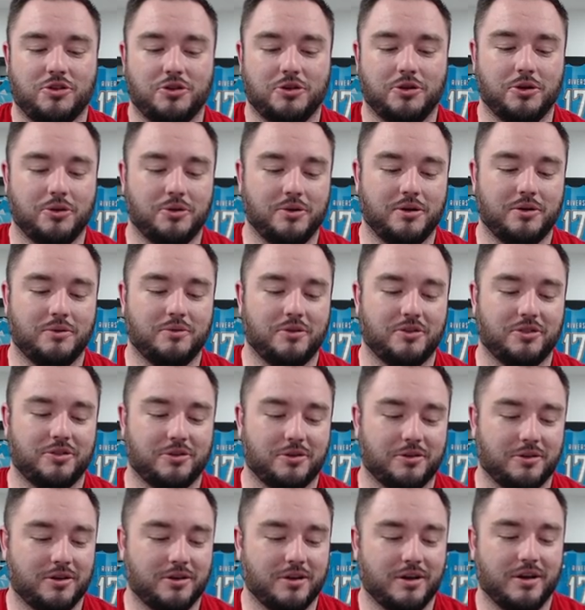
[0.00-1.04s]
doing, what
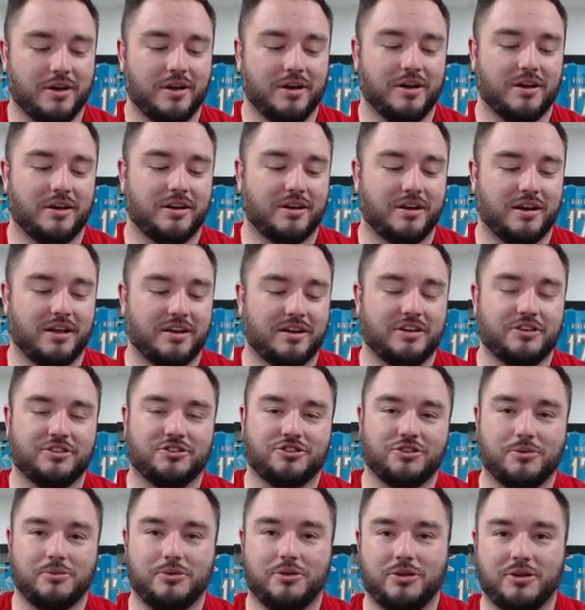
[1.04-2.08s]
they're kind of
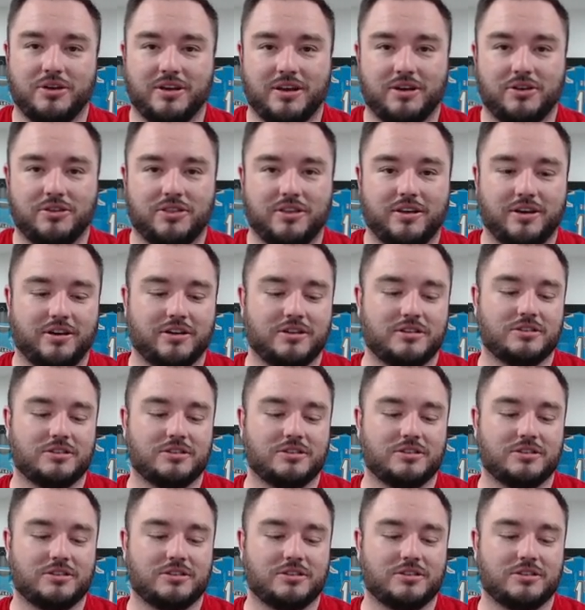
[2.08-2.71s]
contributing out there.